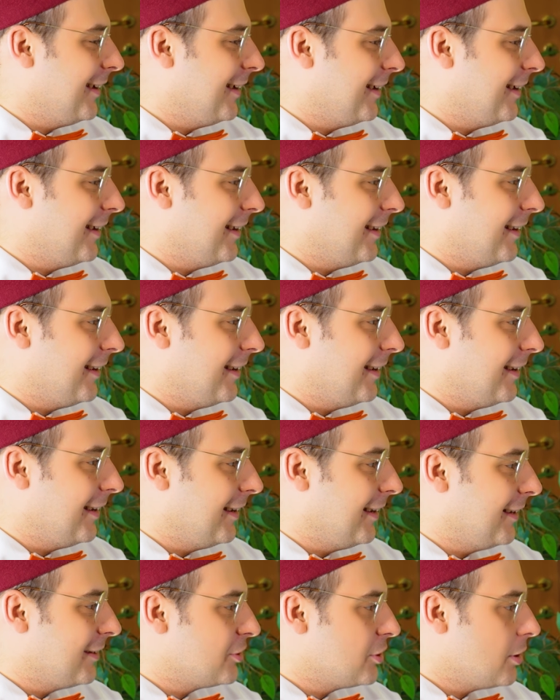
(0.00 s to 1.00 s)

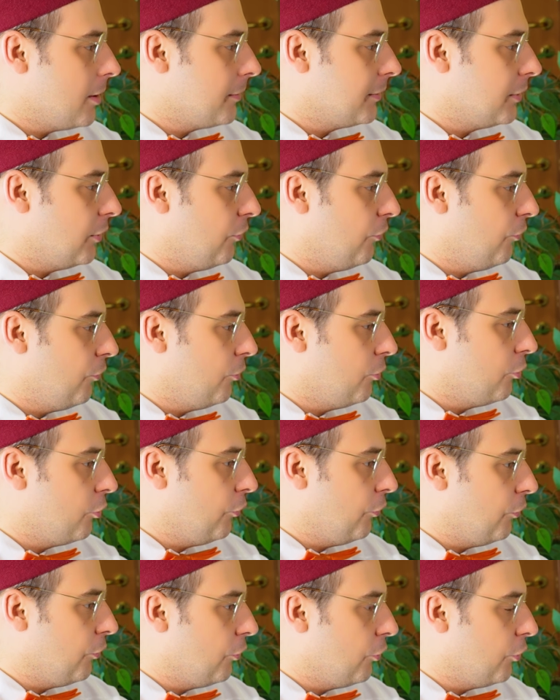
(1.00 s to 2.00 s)
Chapter
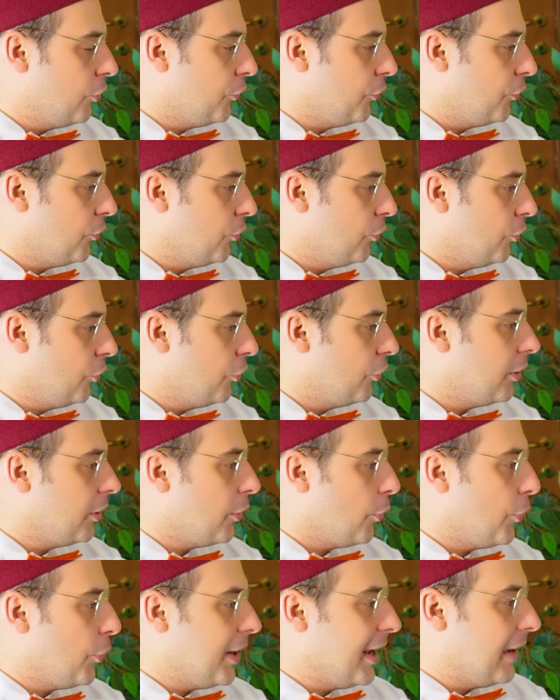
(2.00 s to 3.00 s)
4.
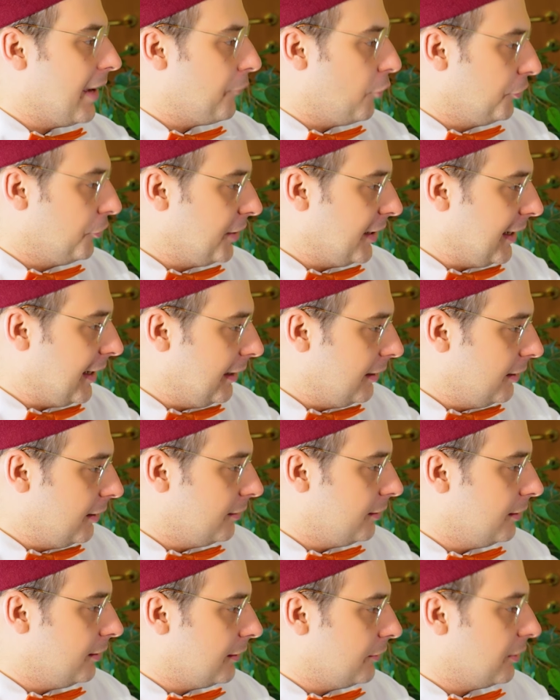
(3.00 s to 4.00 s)
We have all the
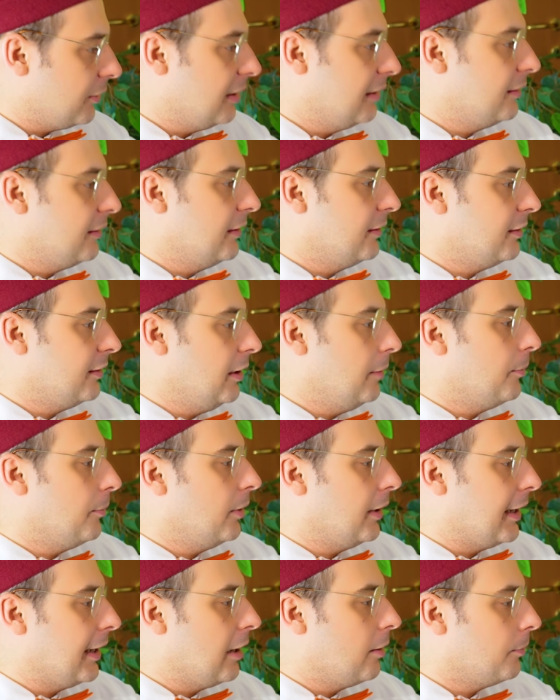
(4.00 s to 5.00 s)
cadences, as you can see:
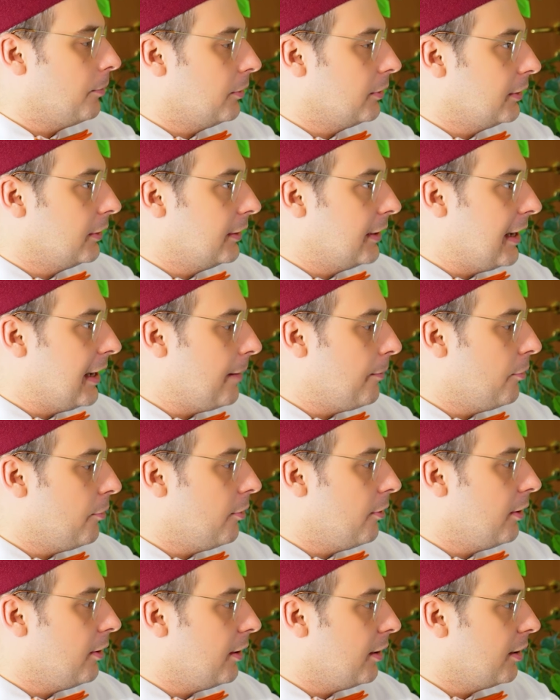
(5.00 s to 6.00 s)
simple, compound,
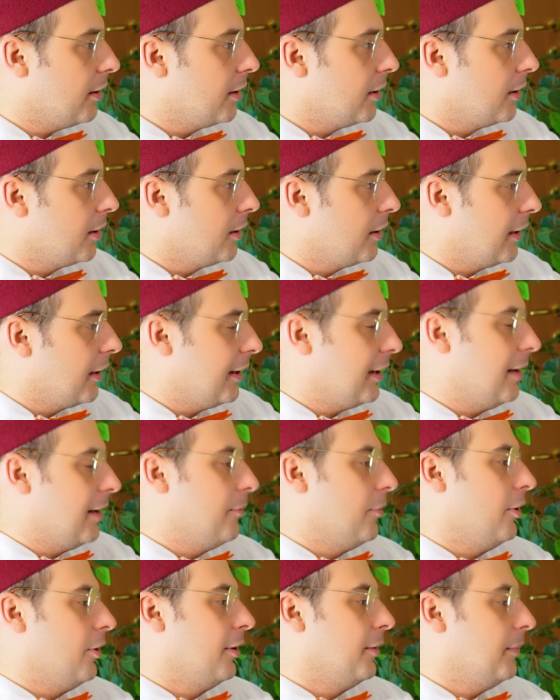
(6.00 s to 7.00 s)
double.
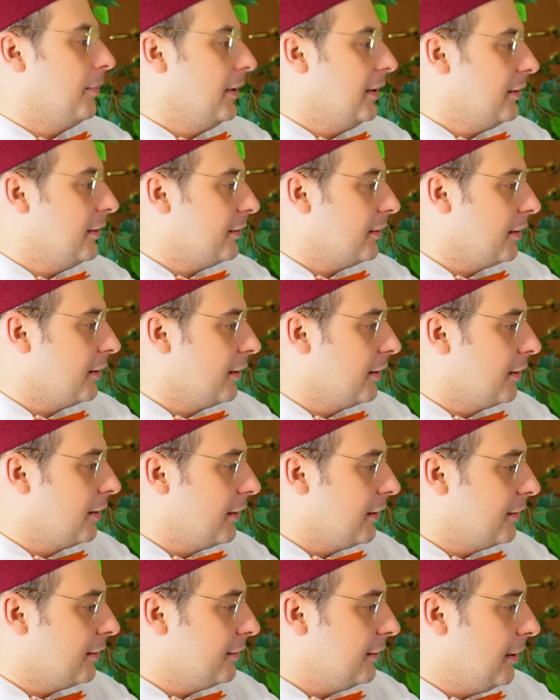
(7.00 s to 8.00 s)
Come on, please.
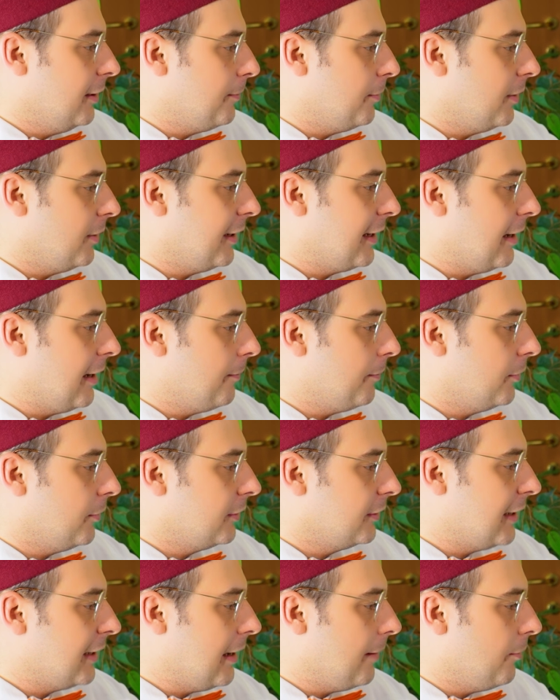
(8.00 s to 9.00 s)
Simple,
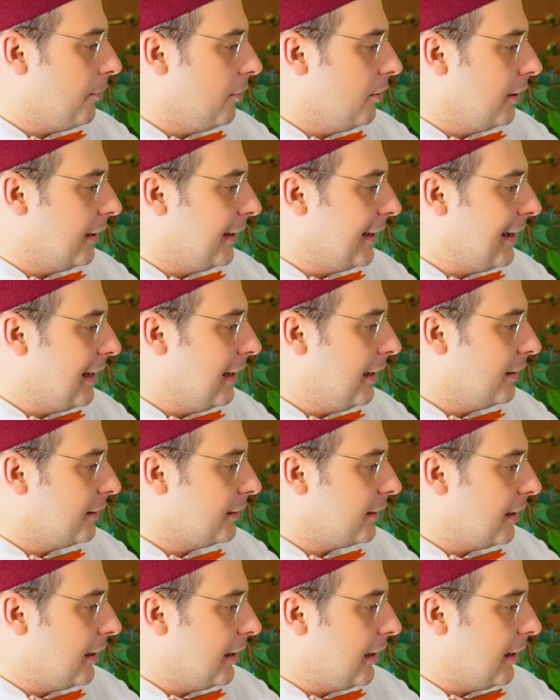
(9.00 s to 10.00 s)
compound, double, gallant,
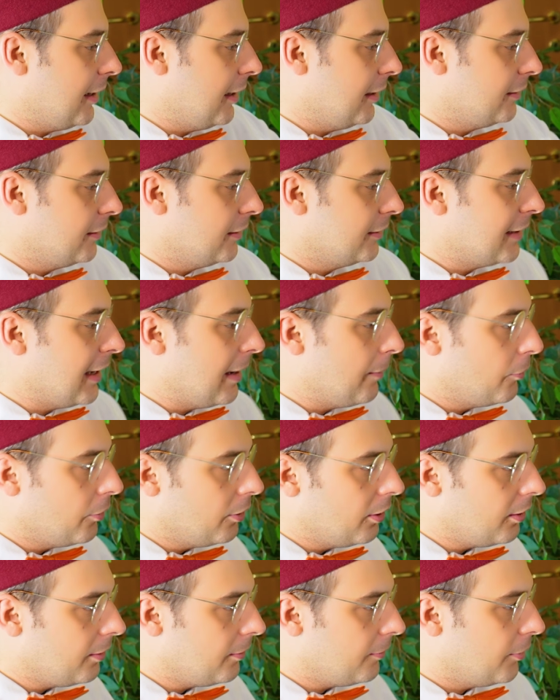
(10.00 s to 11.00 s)
and
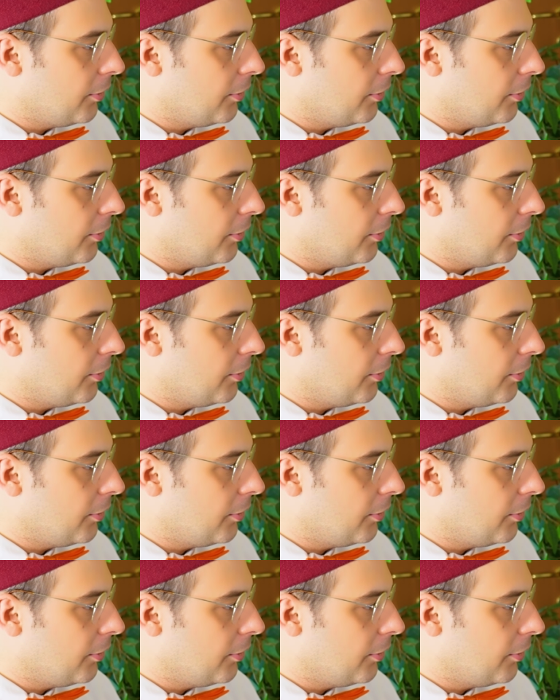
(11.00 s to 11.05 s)
double.